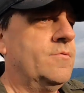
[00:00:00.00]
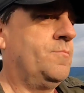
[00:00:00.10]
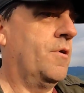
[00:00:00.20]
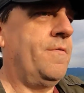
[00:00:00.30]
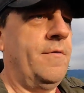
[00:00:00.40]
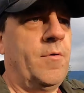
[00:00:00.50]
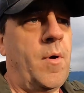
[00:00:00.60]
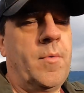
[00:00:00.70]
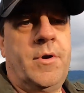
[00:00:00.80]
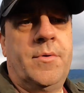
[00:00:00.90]
It's perfect for
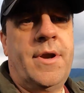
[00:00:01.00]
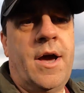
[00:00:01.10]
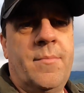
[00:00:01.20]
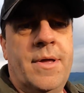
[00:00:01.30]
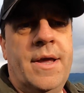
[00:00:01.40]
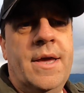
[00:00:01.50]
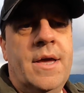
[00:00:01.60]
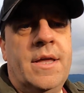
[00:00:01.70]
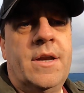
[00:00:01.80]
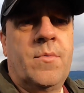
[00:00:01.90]
what we're doing now, but
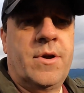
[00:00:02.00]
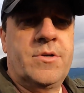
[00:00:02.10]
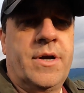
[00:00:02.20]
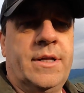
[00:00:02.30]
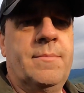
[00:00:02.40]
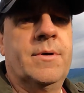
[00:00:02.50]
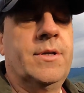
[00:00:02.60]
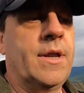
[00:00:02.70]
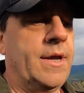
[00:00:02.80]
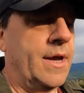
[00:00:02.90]
didn't want to directly
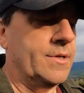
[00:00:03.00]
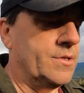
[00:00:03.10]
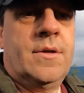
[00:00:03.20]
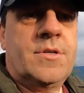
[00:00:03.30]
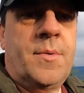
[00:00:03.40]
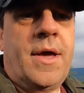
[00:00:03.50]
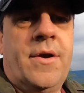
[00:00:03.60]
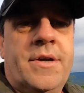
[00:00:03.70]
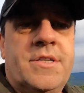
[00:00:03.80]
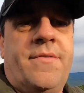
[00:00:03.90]
build on it yet. So we had
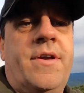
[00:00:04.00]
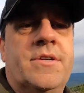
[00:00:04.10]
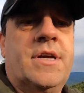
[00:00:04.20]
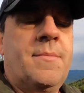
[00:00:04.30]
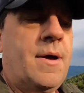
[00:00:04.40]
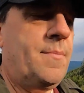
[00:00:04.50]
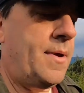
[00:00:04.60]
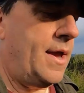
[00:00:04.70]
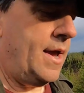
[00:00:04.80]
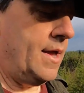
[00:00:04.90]
our excavators come up
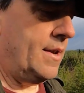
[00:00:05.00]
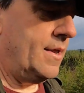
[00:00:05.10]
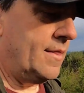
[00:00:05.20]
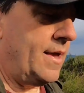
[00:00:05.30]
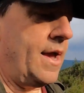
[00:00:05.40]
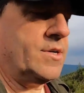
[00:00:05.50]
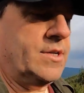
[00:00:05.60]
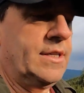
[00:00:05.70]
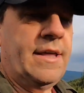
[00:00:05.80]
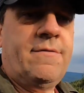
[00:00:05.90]
and they
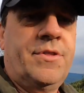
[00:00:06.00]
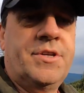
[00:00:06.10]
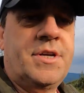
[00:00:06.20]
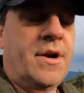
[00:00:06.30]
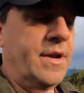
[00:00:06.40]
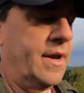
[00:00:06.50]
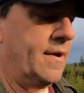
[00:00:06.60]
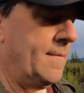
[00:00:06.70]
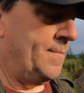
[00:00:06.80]
actually leveled this area.